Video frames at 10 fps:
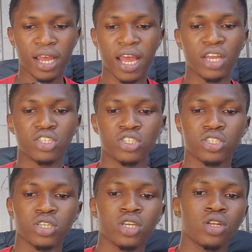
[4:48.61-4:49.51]
hash.
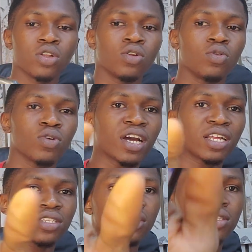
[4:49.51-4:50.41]
Look
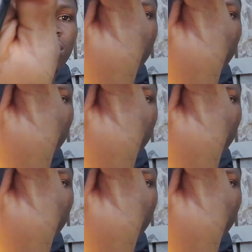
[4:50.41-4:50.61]
at it,